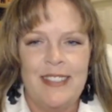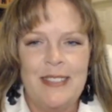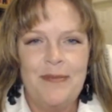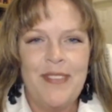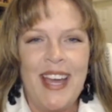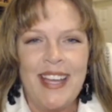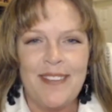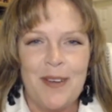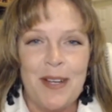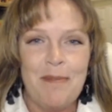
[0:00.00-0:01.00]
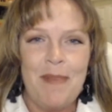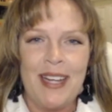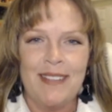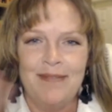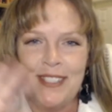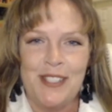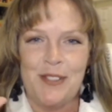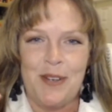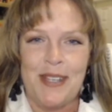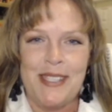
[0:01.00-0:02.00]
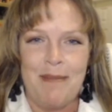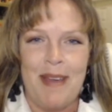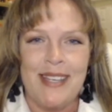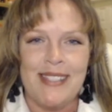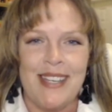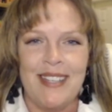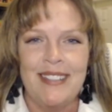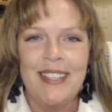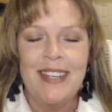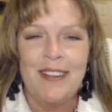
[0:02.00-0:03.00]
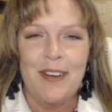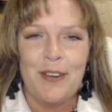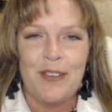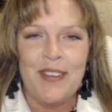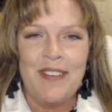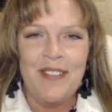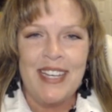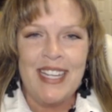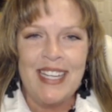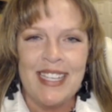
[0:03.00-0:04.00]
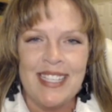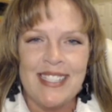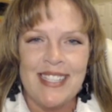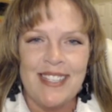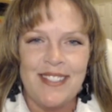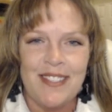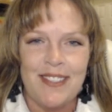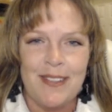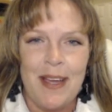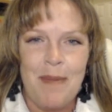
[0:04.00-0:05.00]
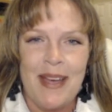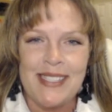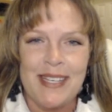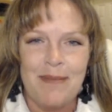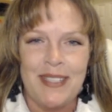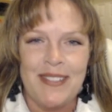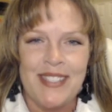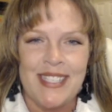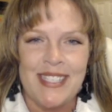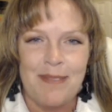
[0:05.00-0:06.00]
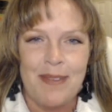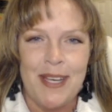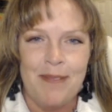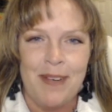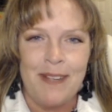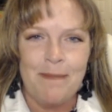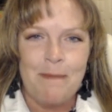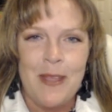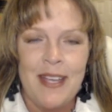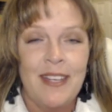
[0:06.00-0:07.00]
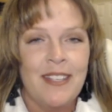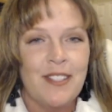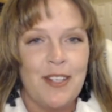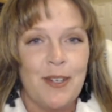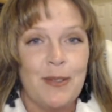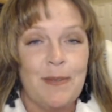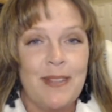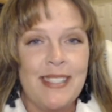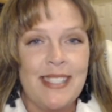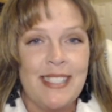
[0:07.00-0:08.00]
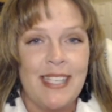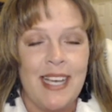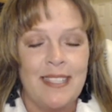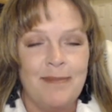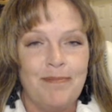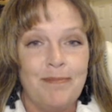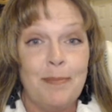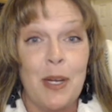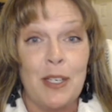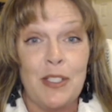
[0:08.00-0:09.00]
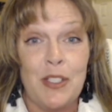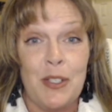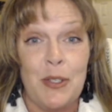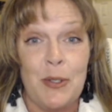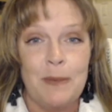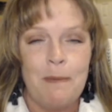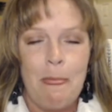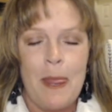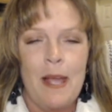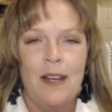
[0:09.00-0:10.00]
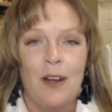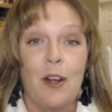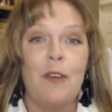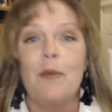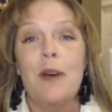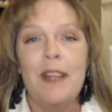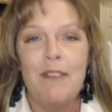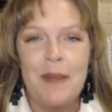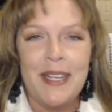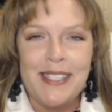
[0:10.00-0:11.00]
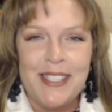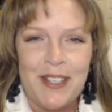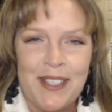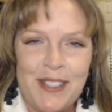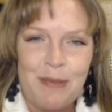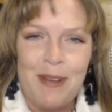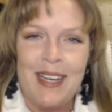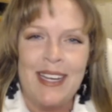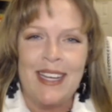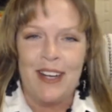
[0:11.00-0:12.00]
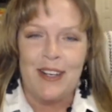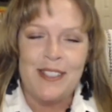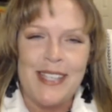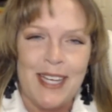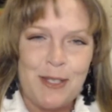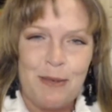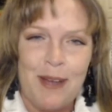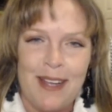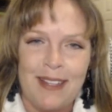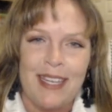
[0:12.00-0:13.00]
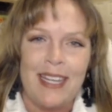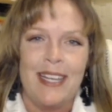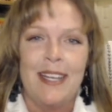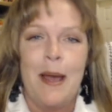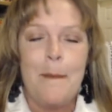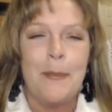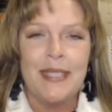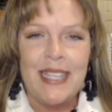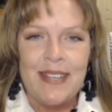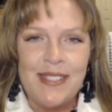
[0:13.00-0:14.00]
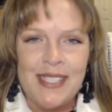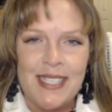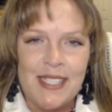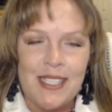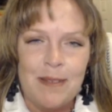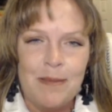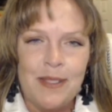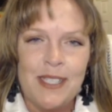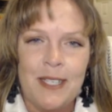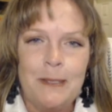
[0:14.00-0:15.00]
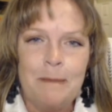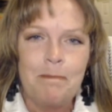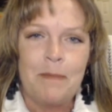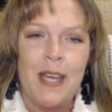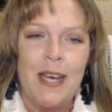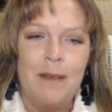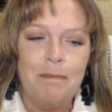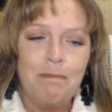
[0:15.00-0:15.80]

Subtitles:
Hi, and welcome back. This is Tracy Baskin, the owner of Infinite Healing Center, a Baskin Belief System company. So, this is part two, or one of many series in our sexuality belief systems. Um,